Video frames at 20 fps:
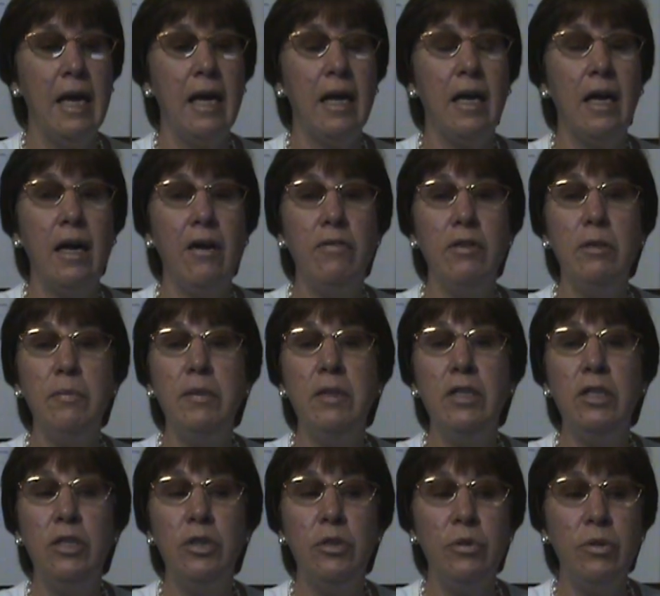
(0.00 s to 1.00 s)

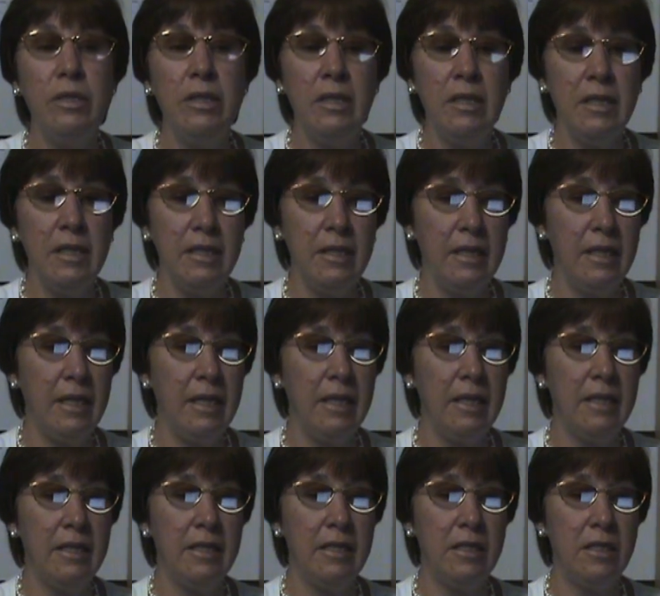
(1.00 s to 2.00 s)
Government doing nothing
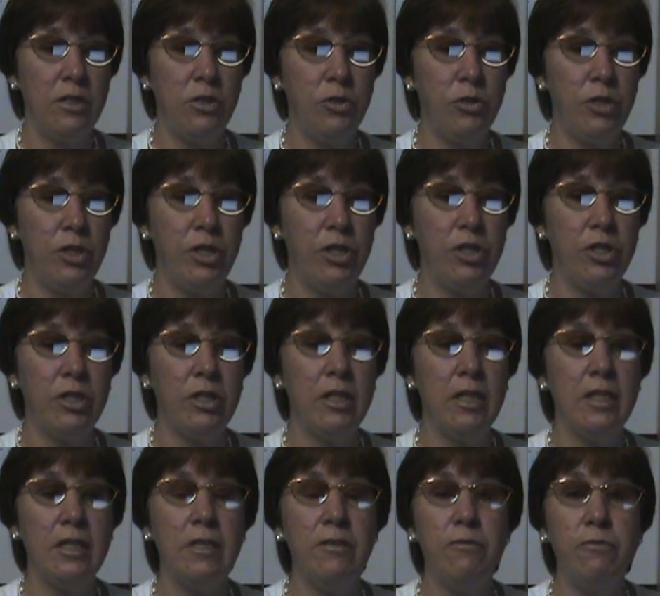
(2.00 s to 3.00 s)
in this situation
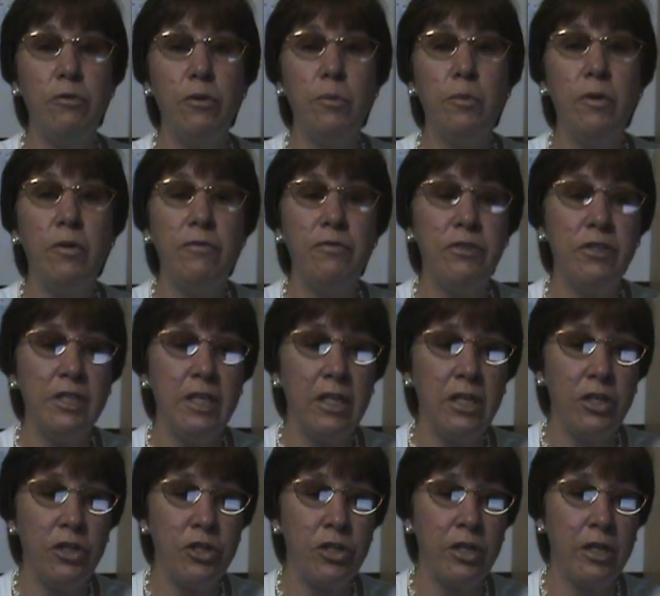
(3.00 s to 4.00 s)
is a form of
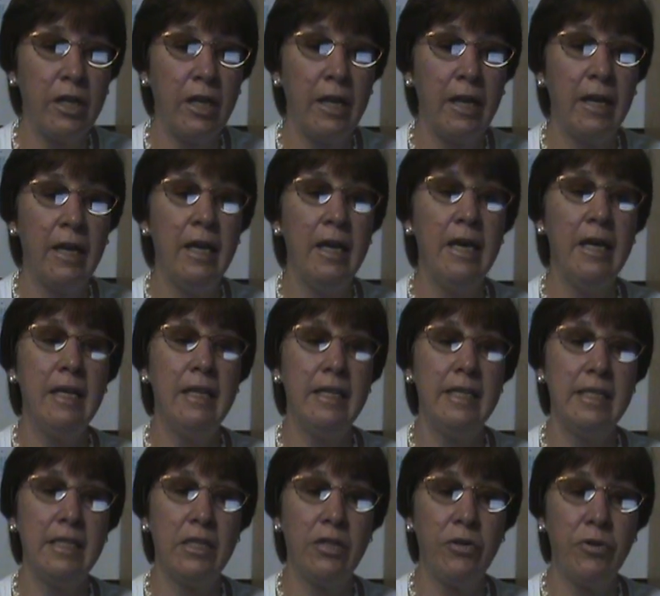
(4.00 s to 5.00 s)
sanctioning
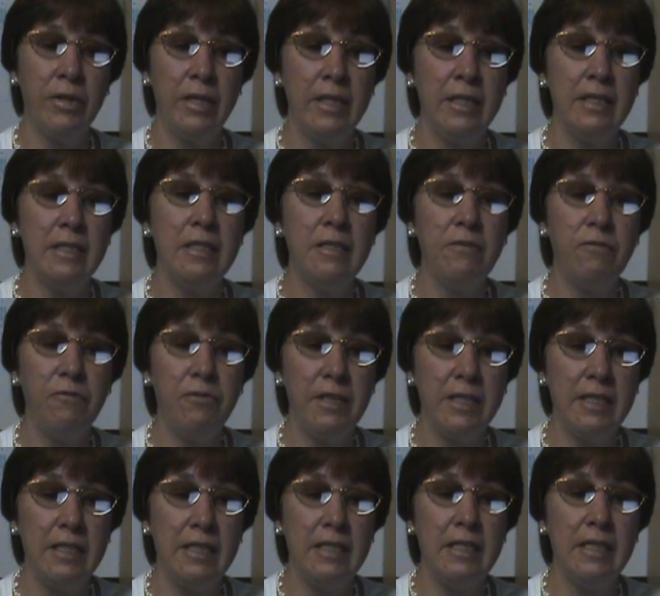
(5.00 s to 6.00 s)
these horrendous
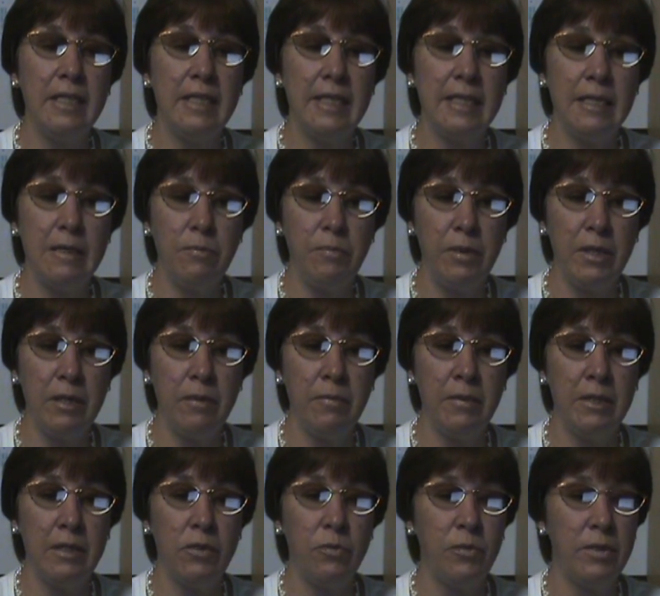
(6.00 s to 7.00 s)
fascist
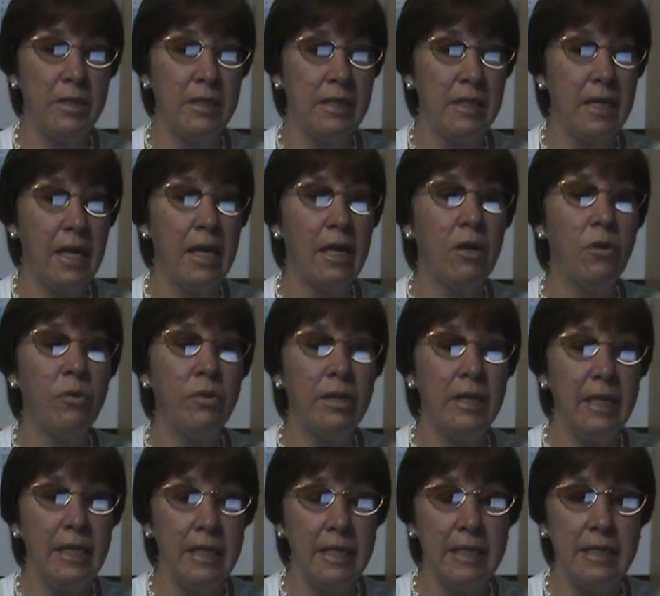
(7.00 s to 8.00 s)
experiments with psych on
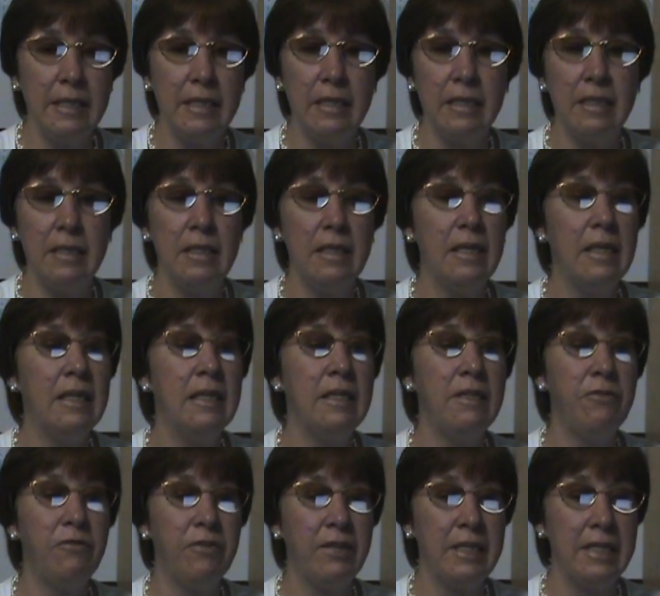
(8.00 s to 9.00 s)
innocent and
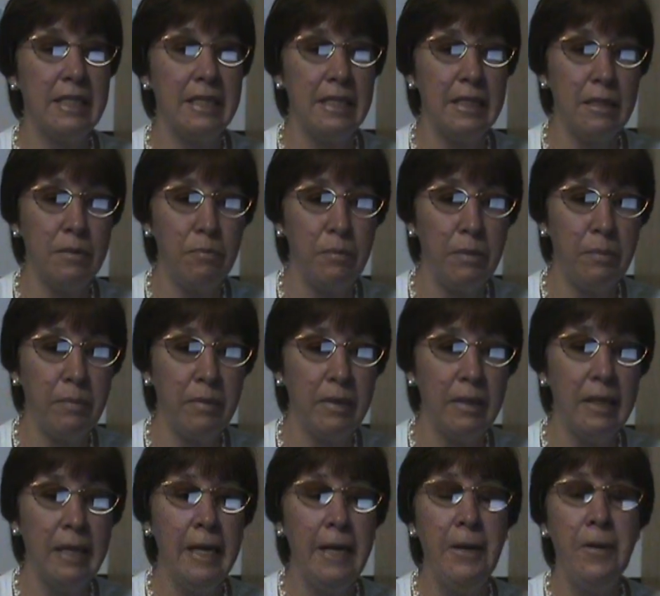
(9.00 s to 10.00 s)
defenseless people.
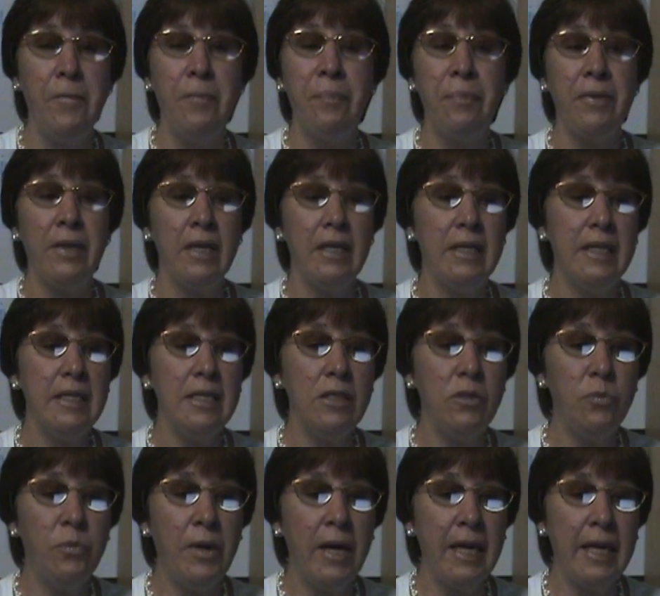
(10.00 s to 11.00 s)
That
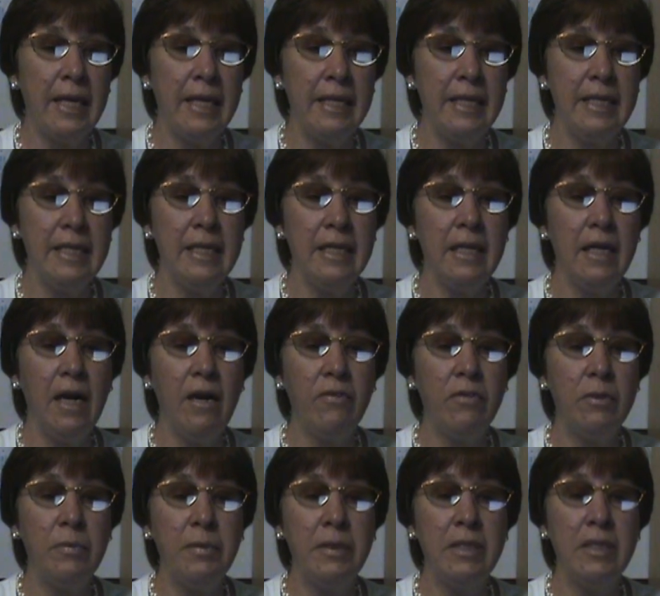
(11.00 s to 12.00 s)
is why Canadian
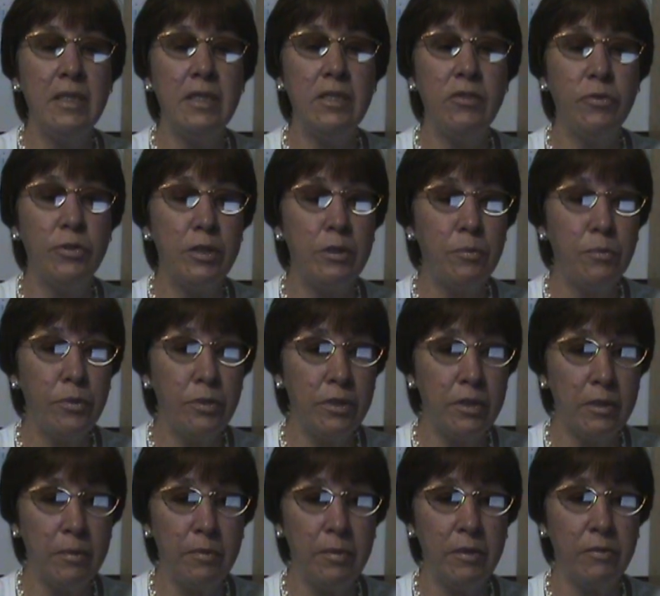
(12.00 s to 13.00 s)
government is
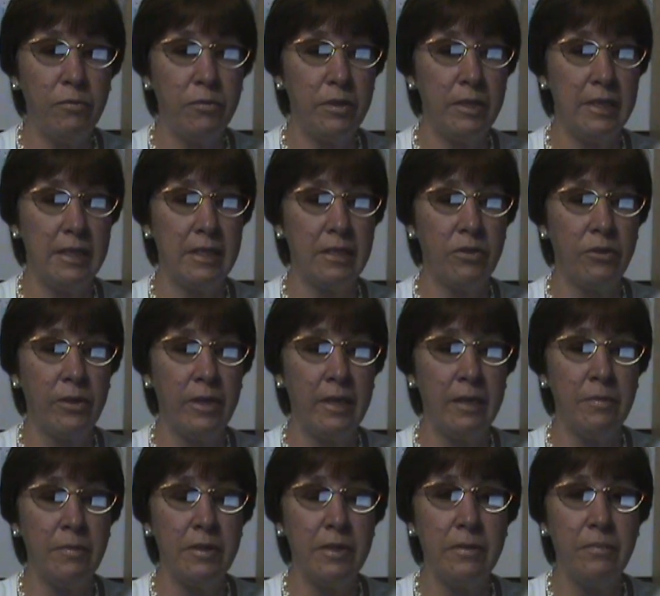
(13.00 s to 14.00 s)
responsible for these
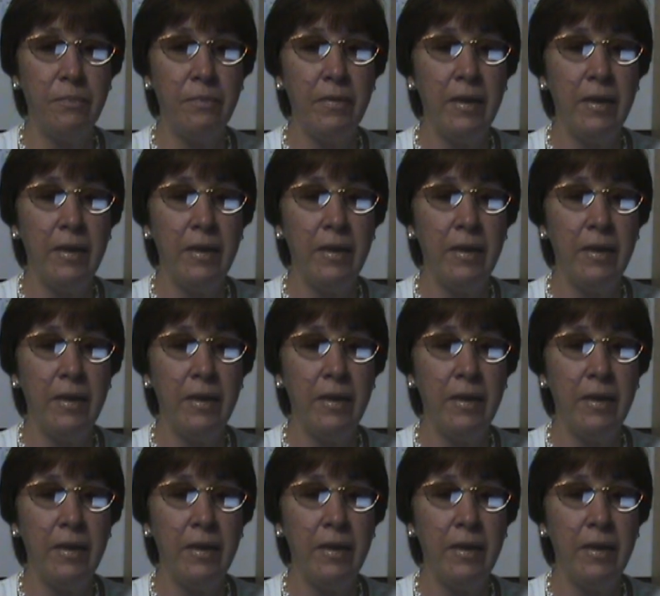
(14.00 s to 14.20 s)
crimes.